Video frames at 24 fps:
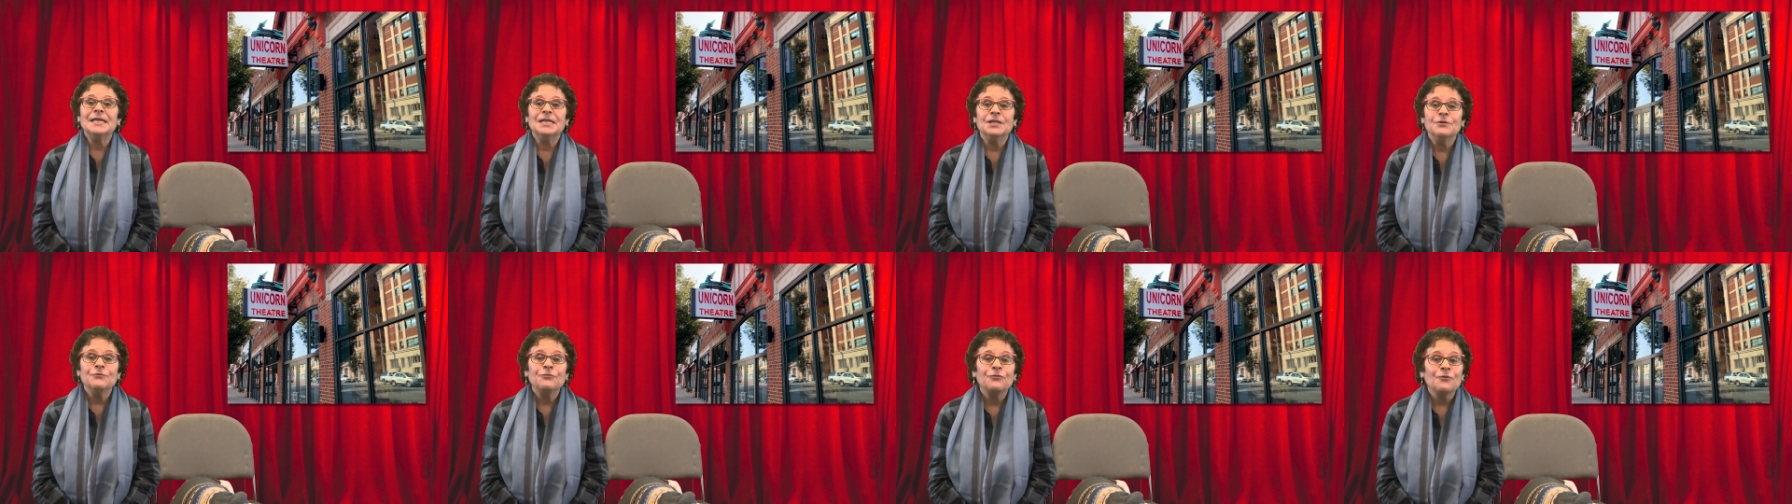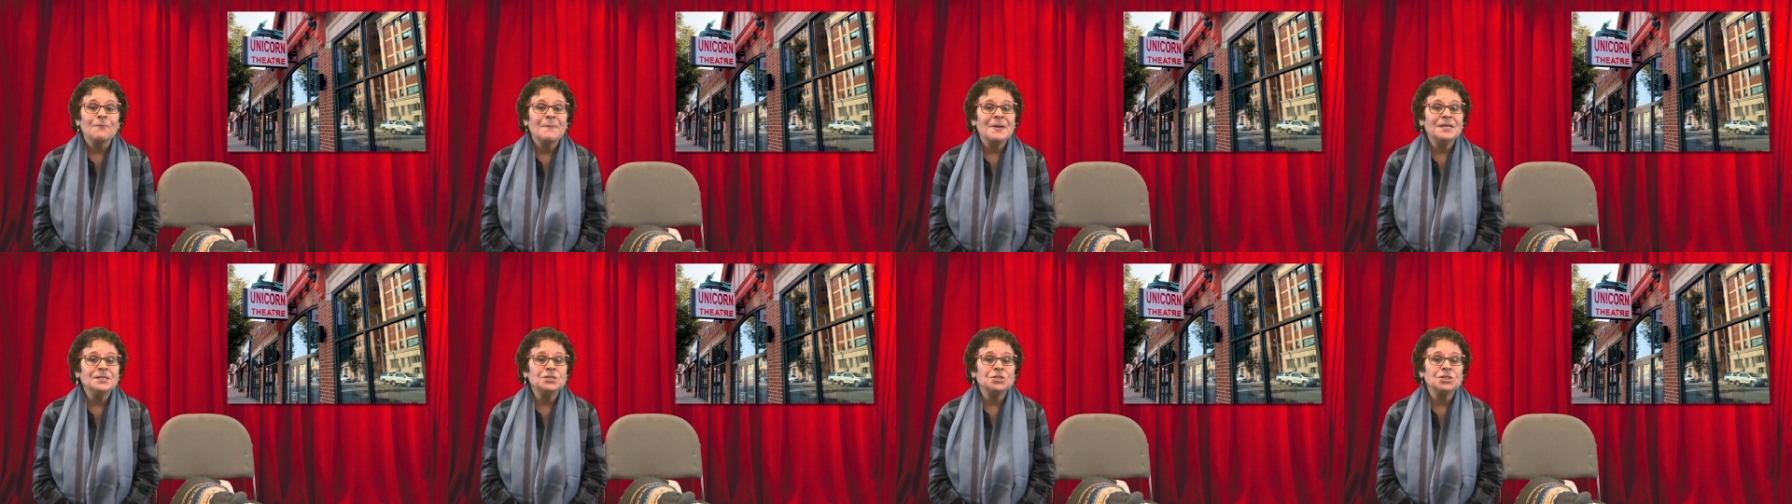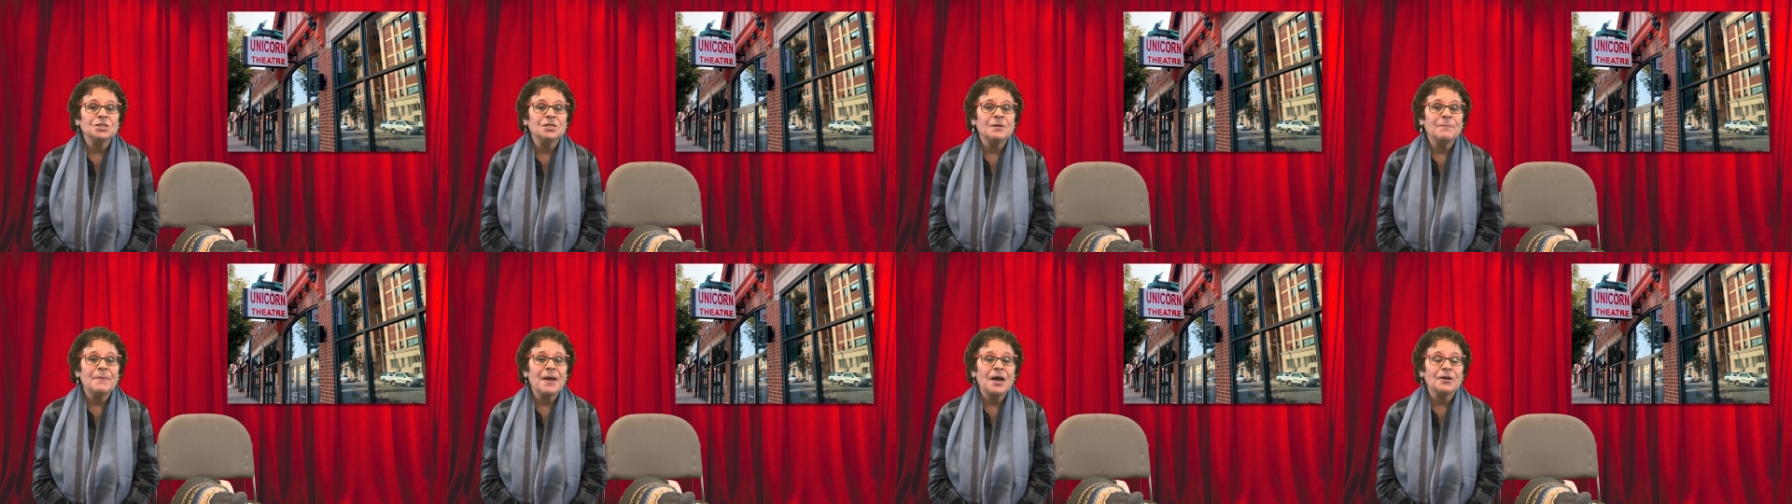
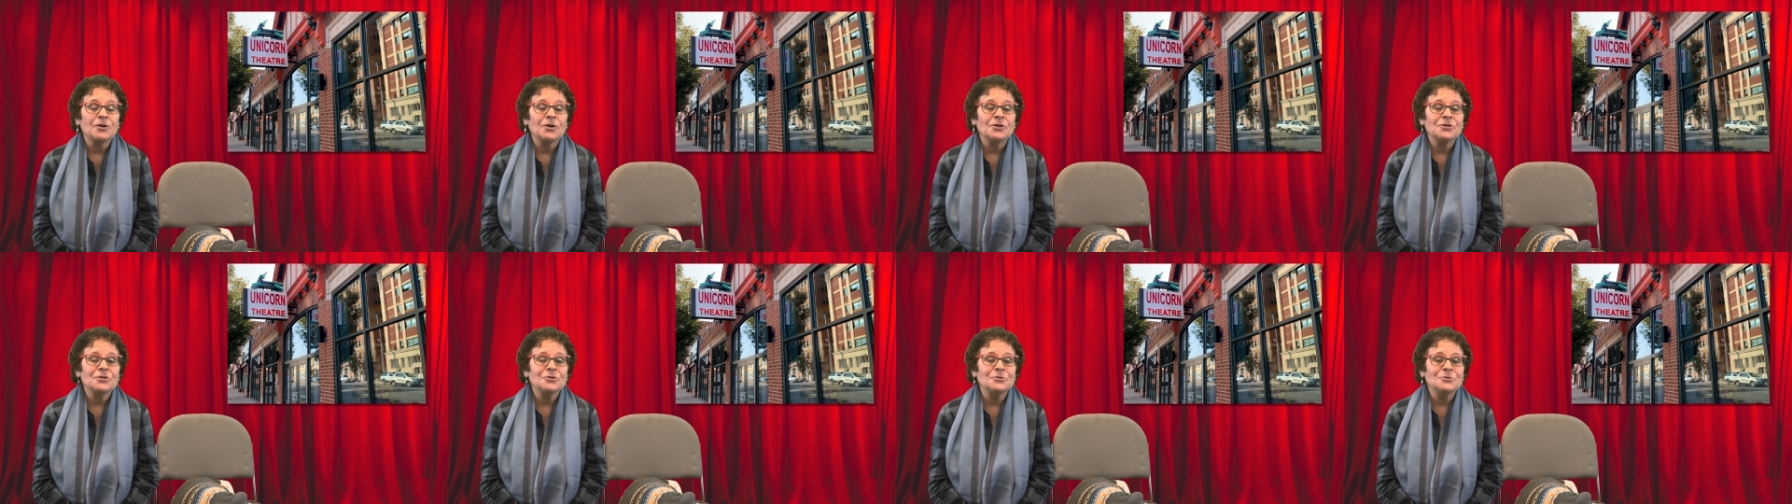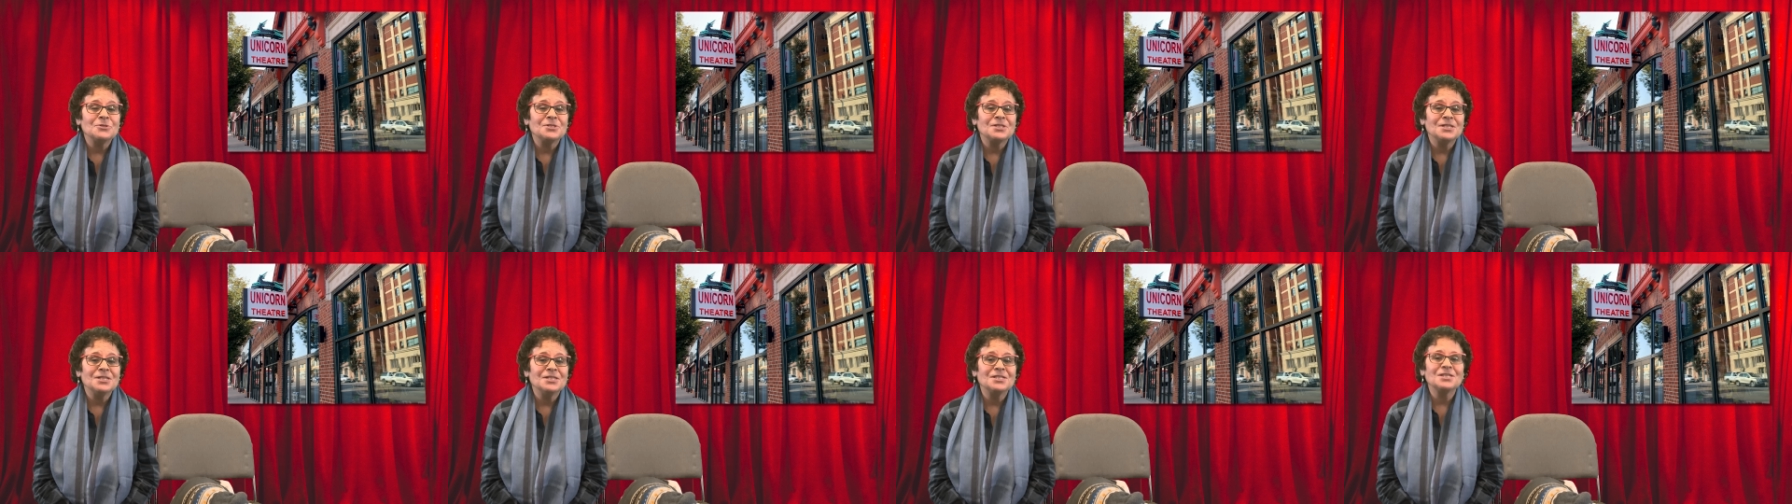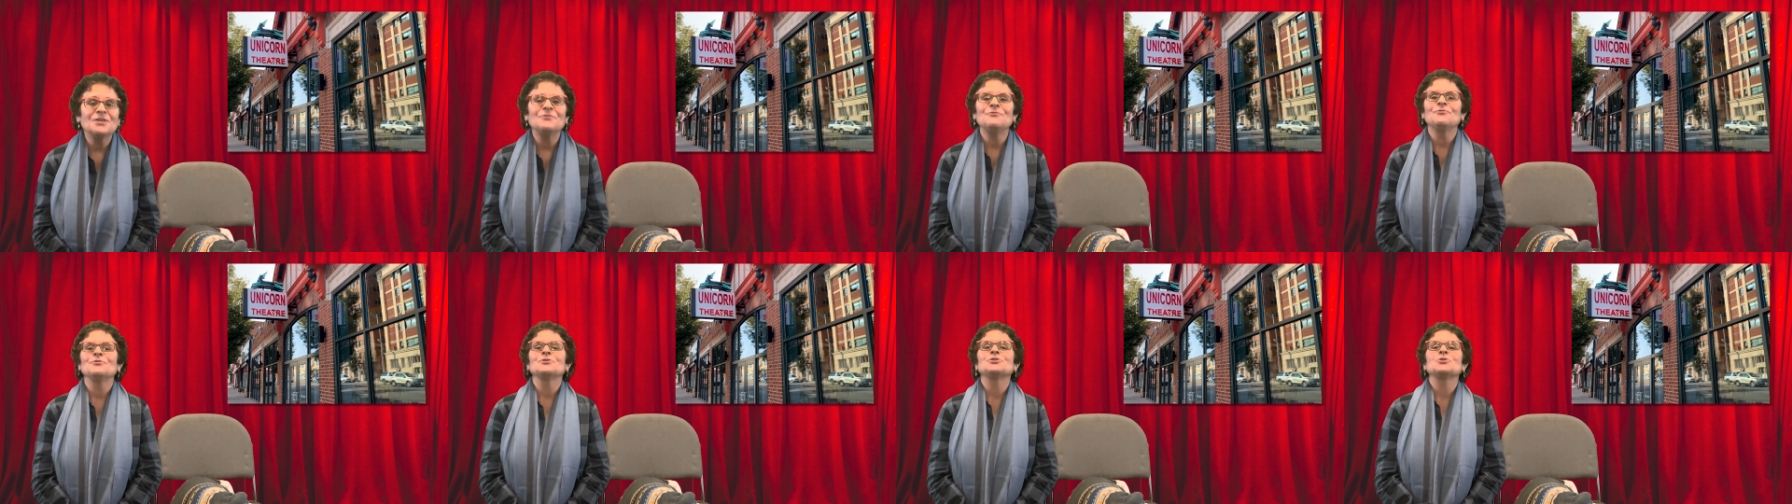Information about our new
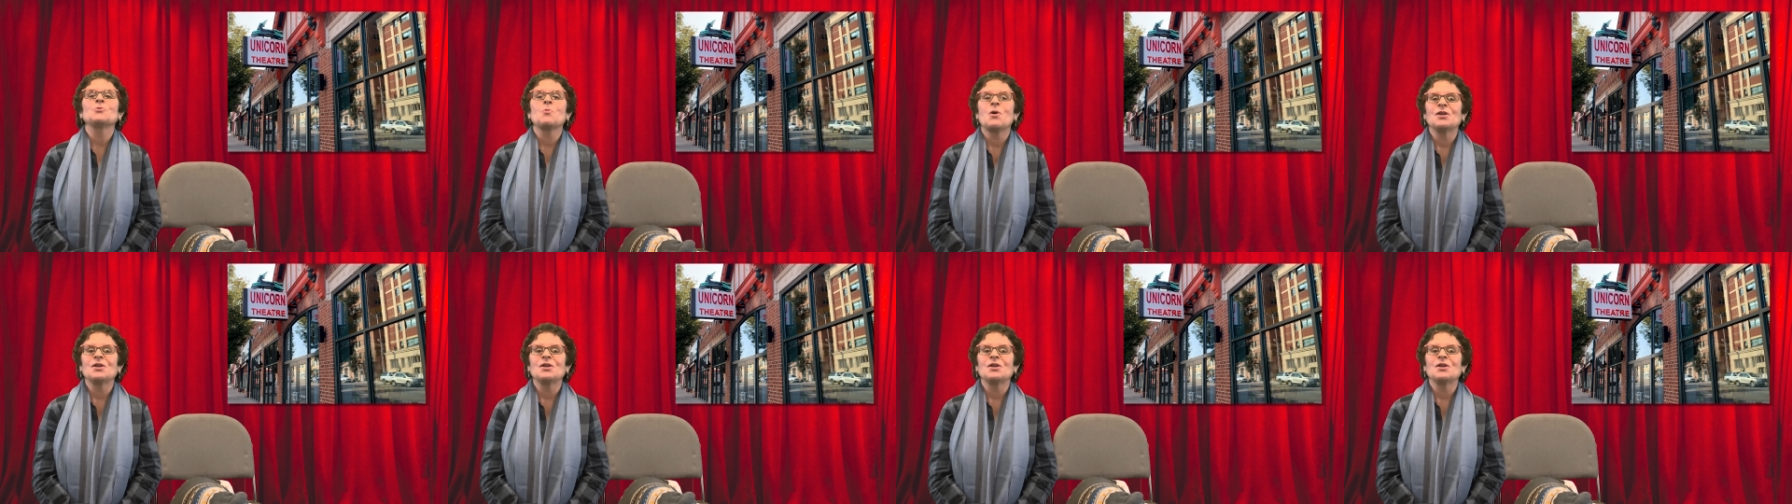season for